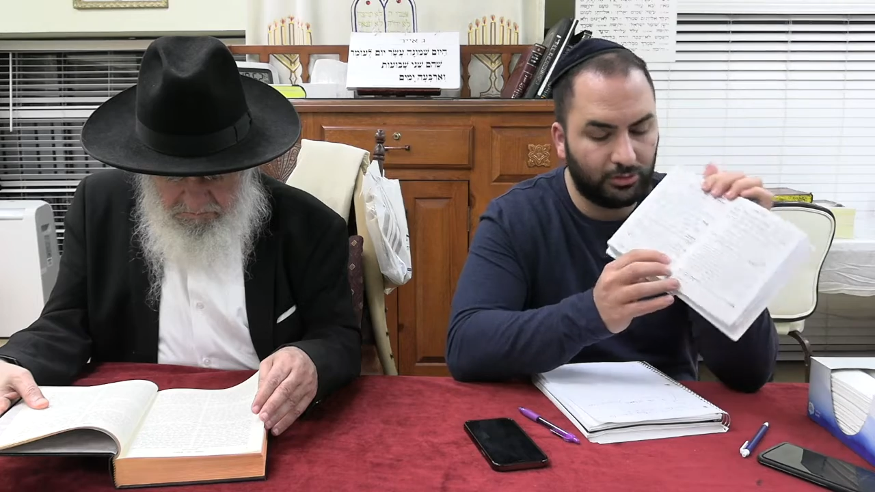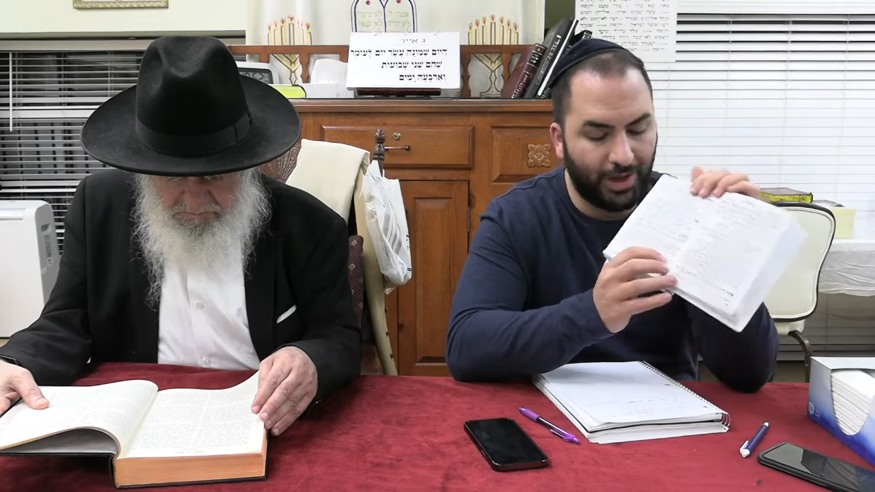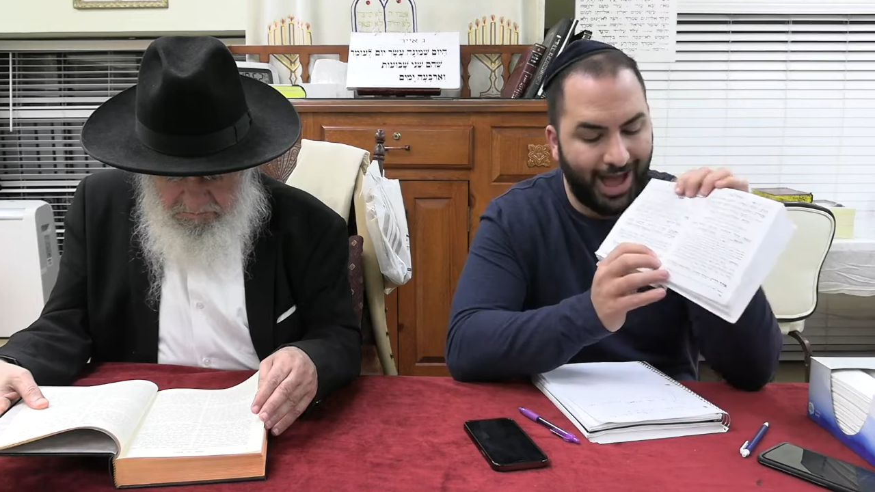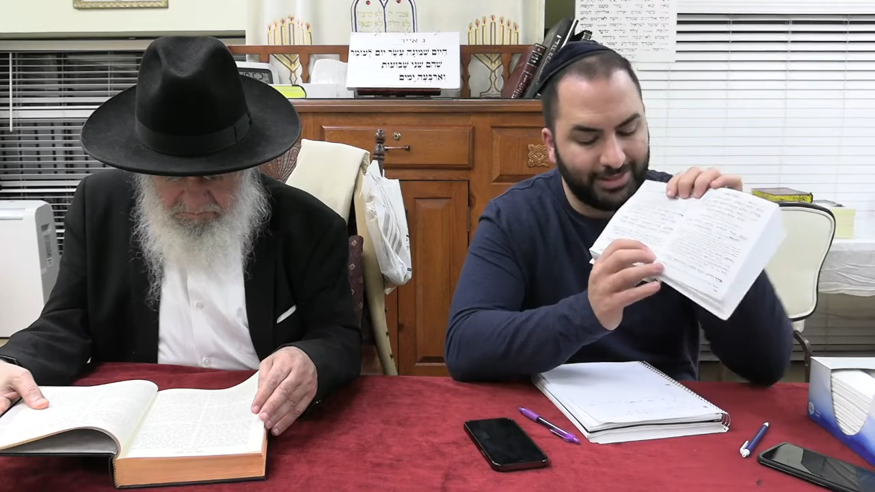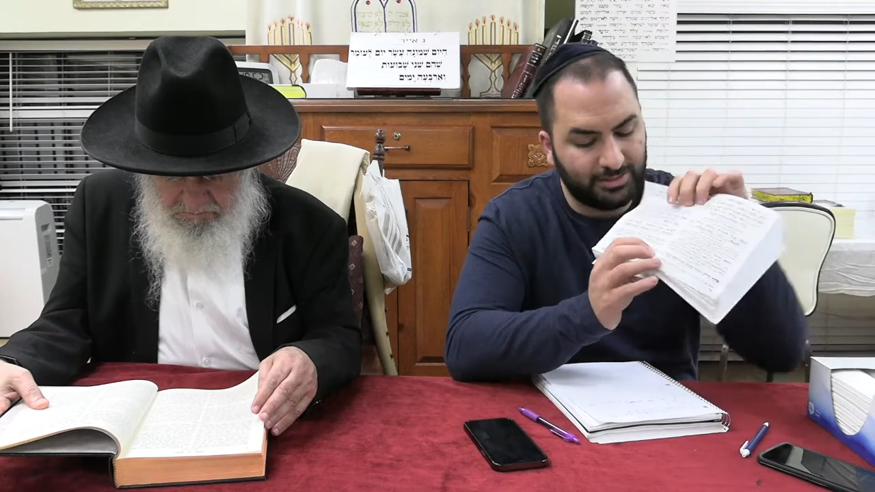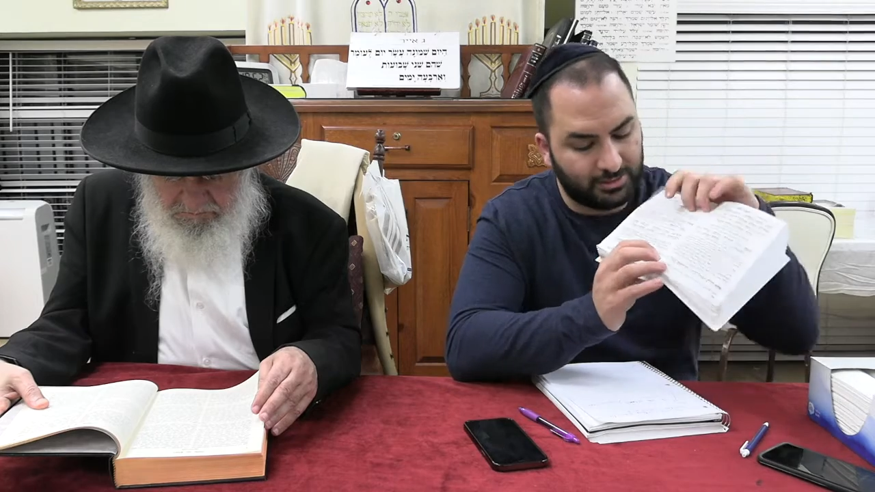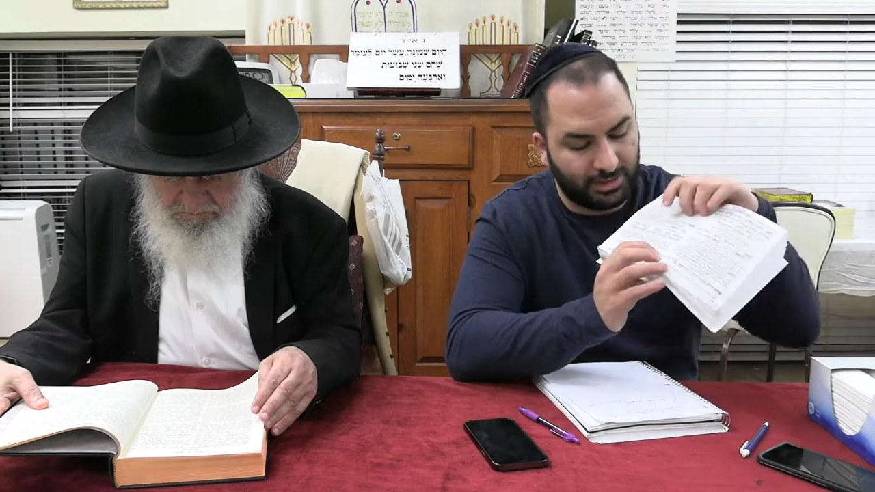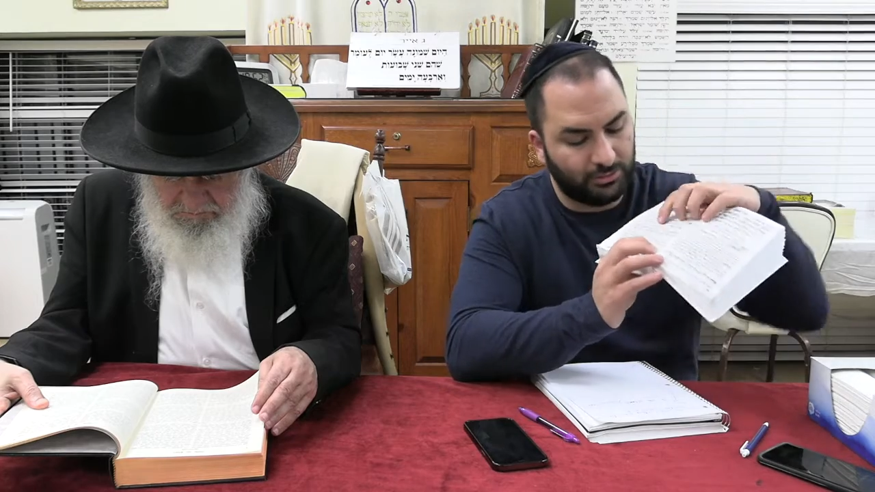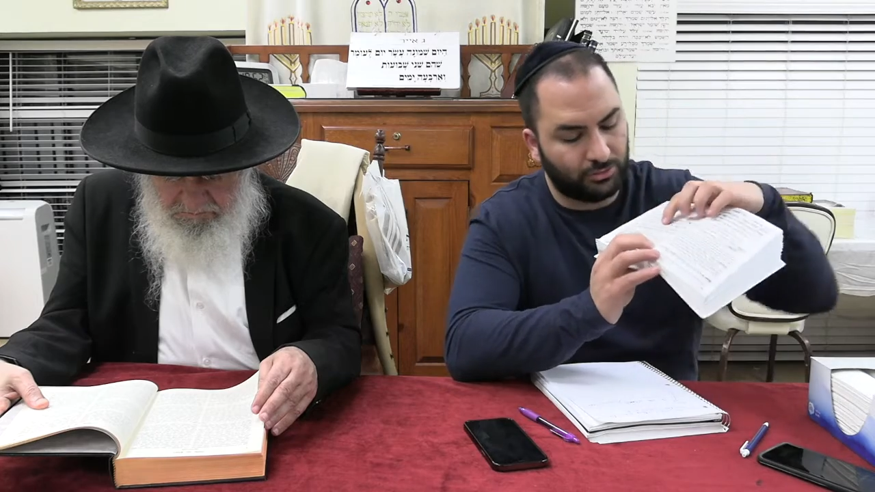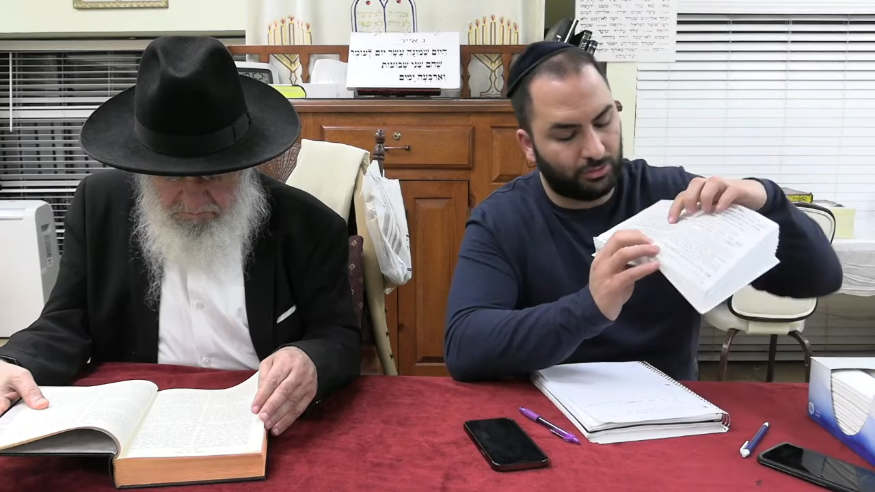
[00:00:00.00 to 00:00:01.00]
So you add this
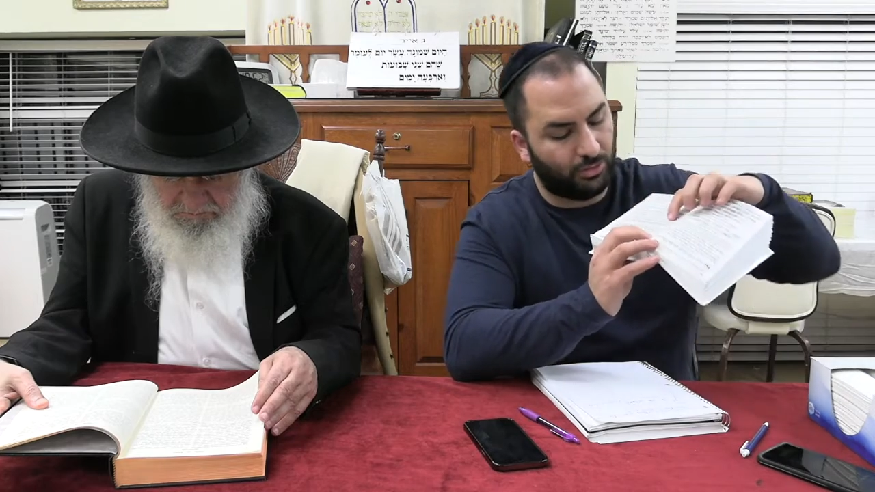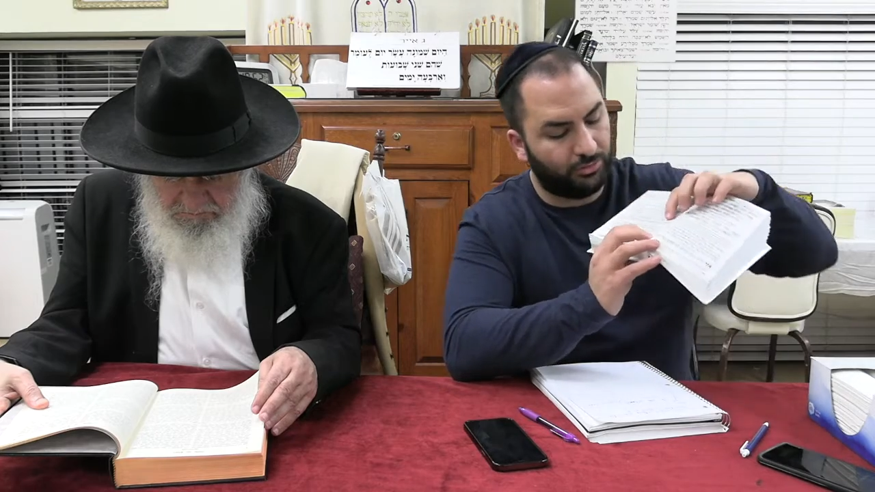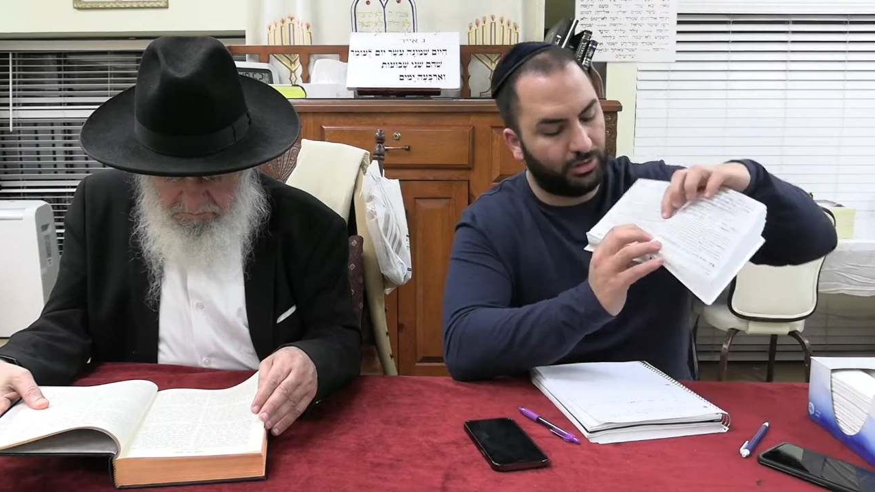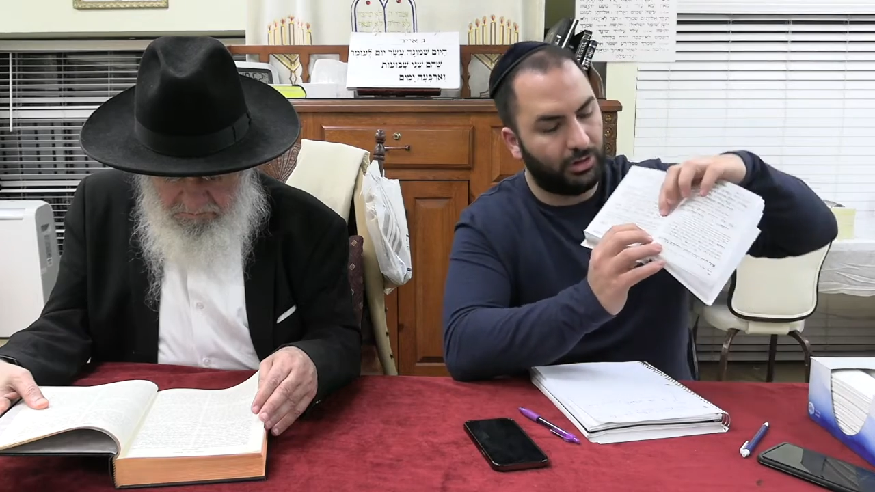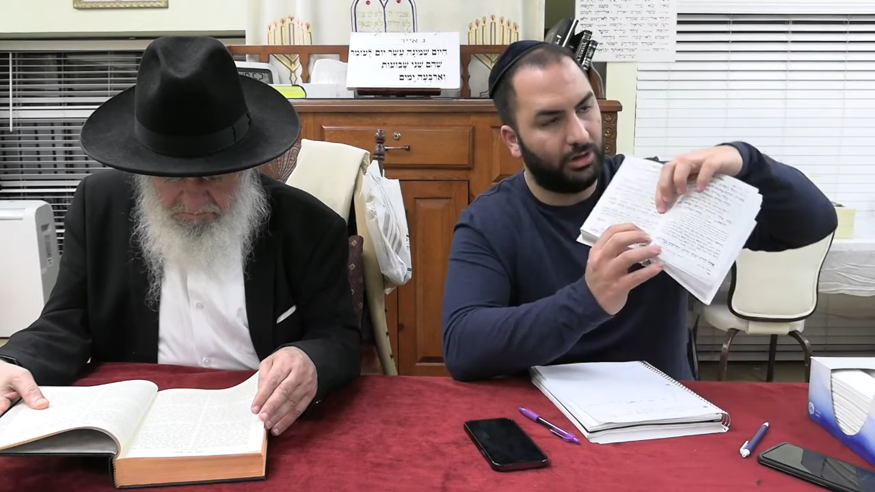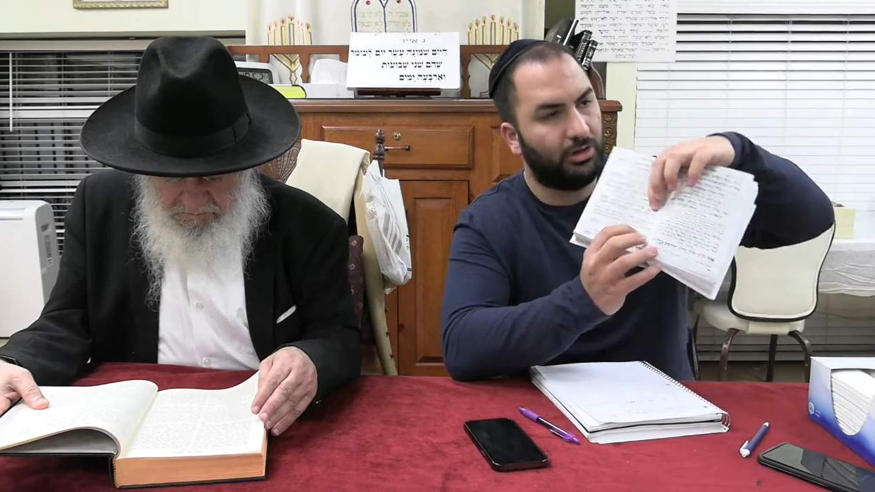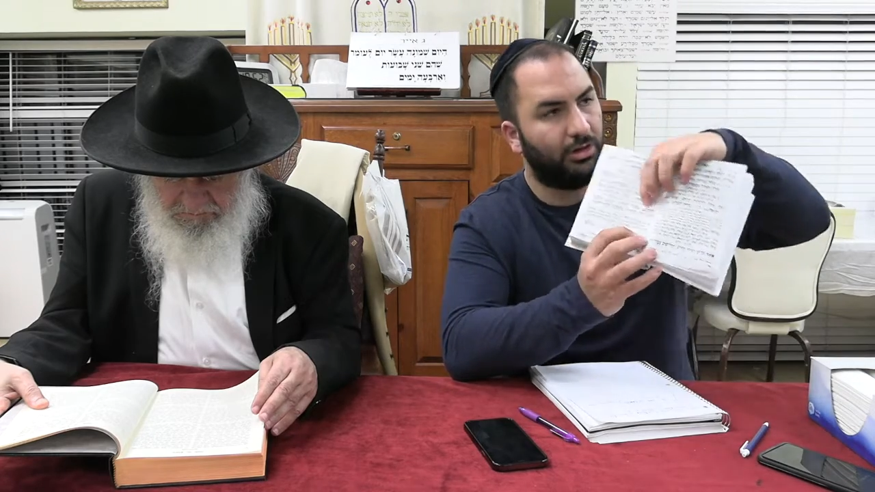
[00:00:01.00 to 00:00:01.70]
insert over here.